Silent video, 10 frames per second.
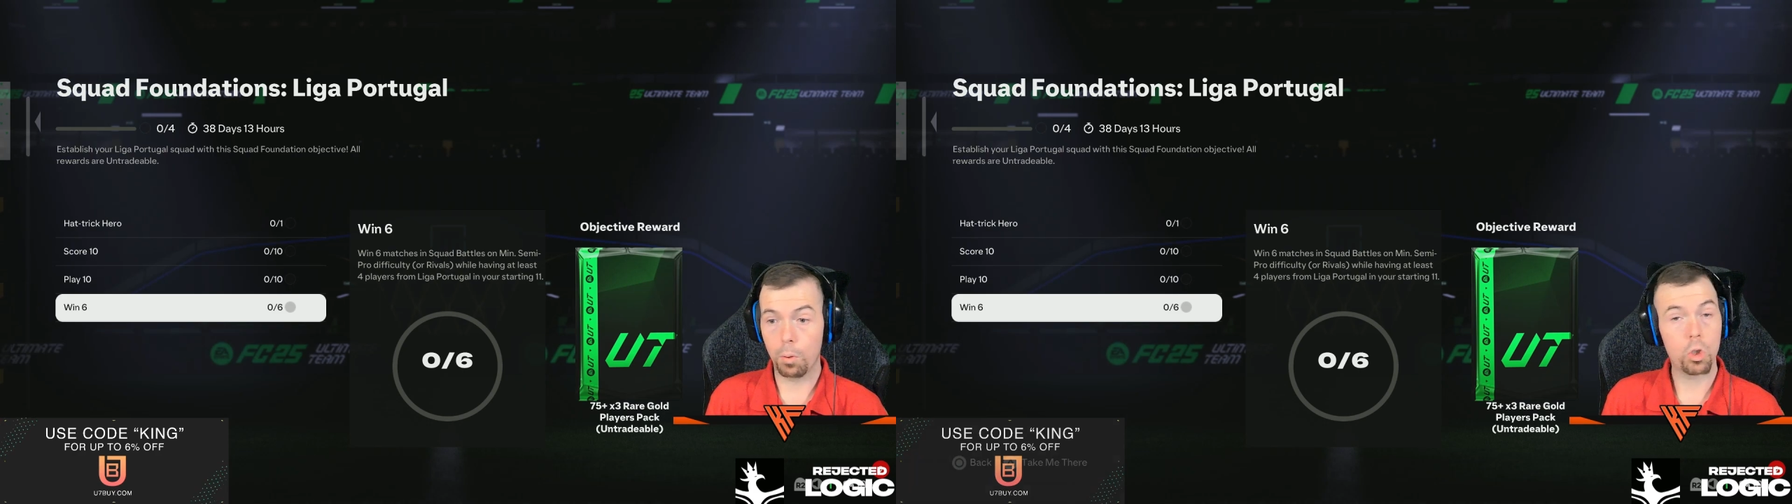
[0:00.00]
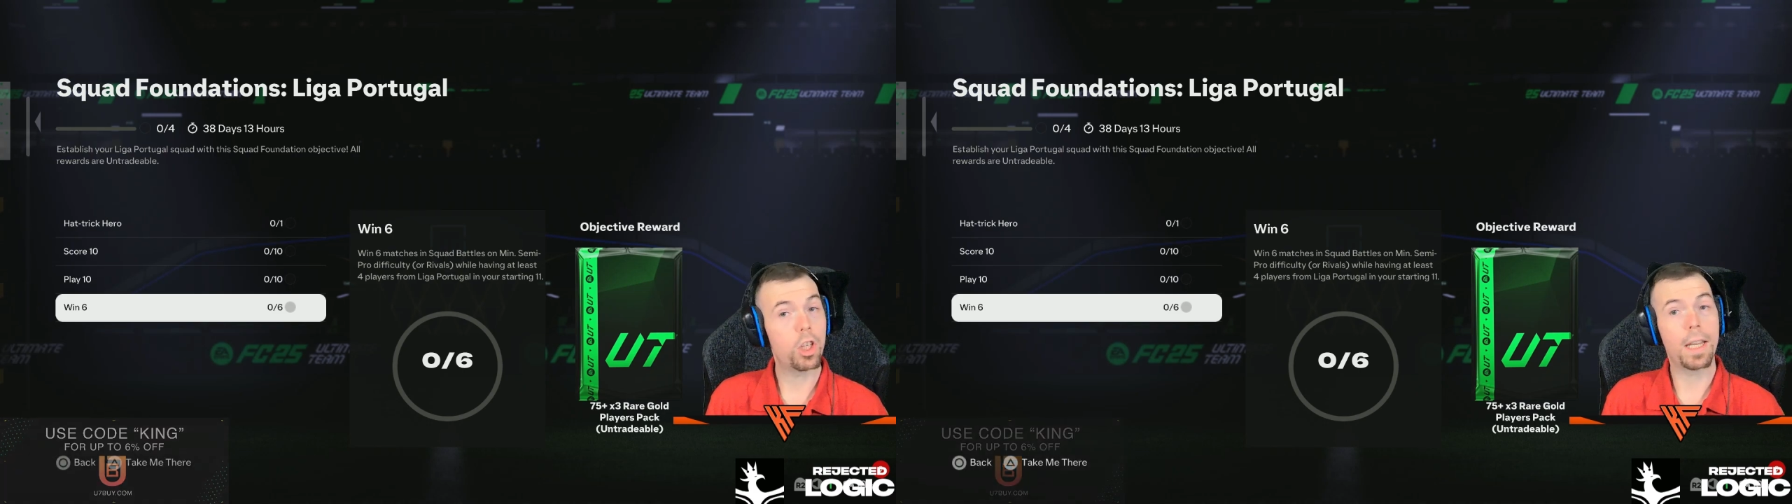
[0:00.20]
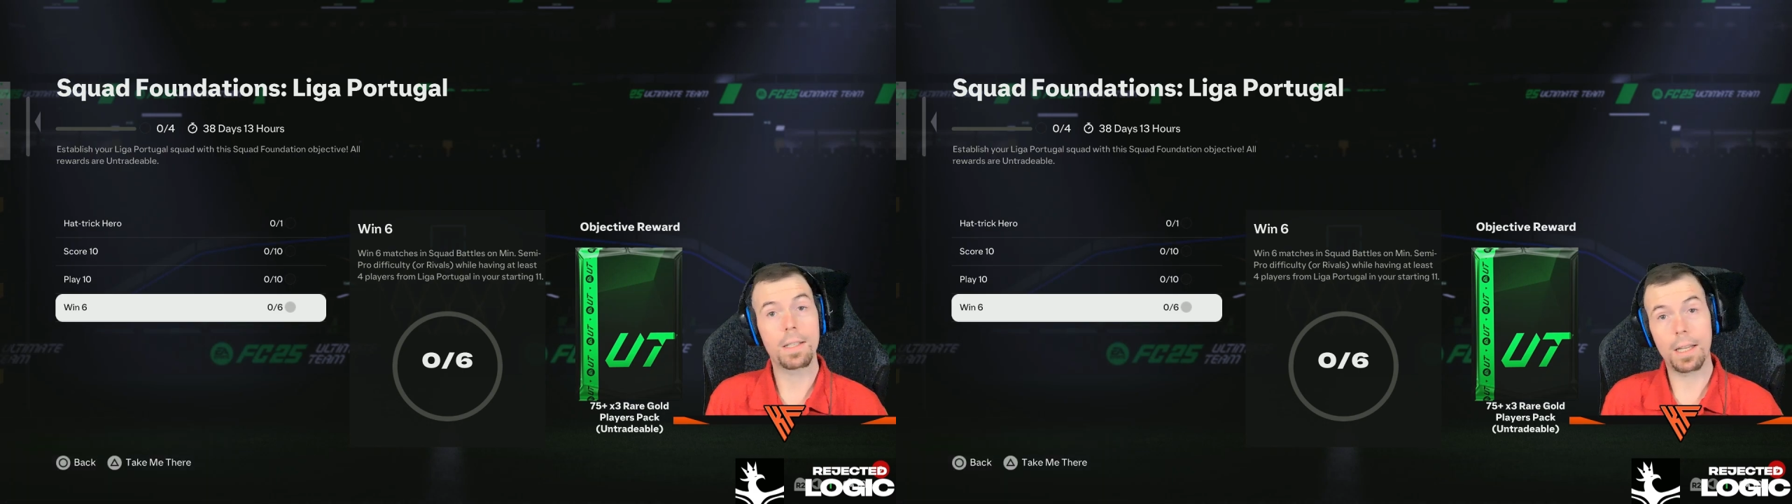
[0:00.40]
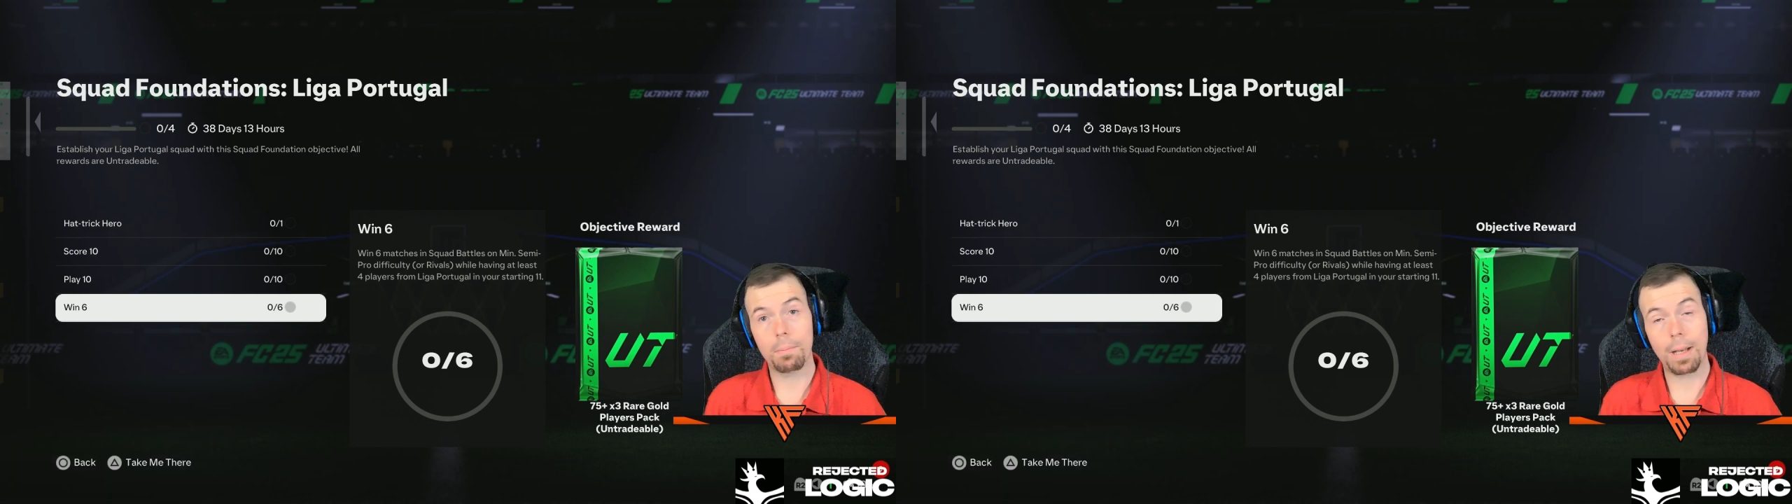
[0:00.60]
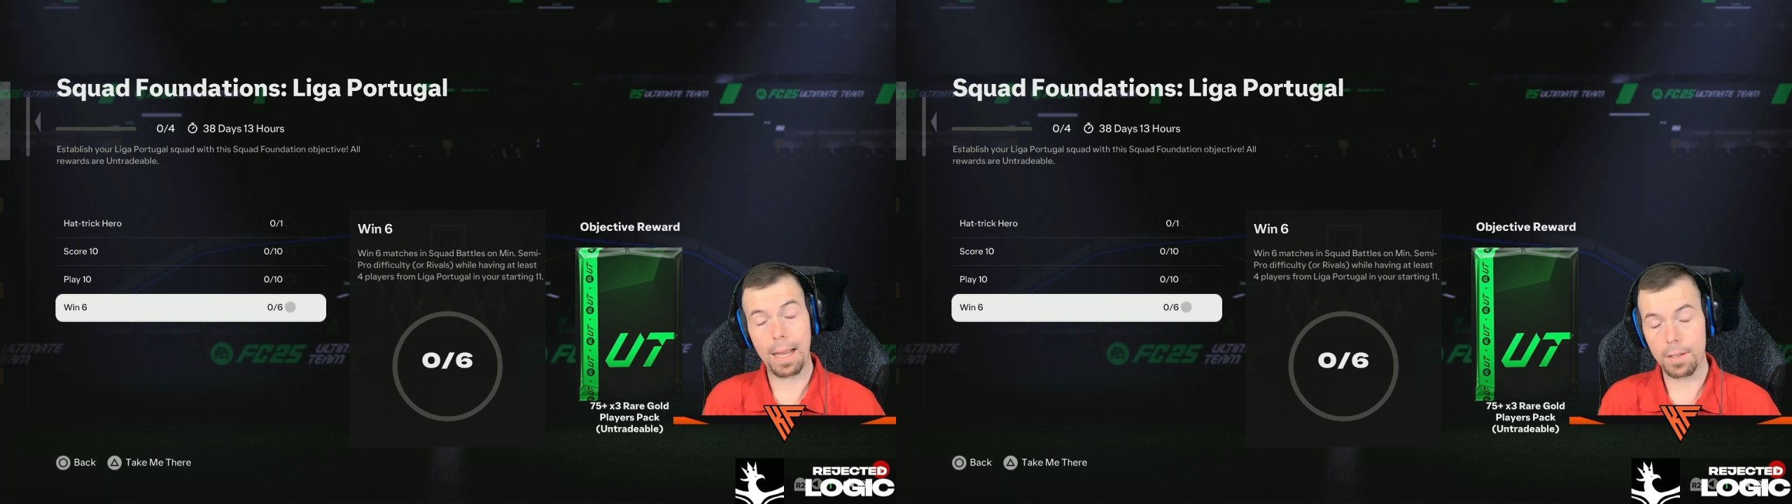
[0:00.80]
Portuguese
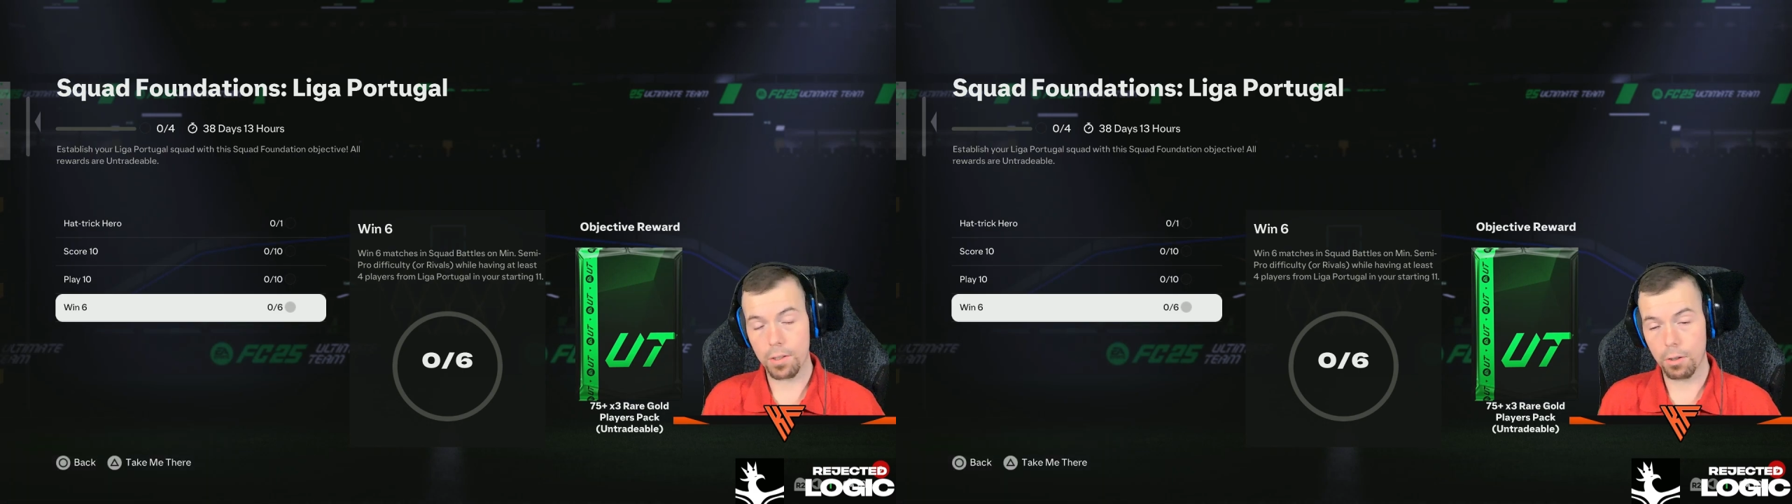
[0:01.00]
League players.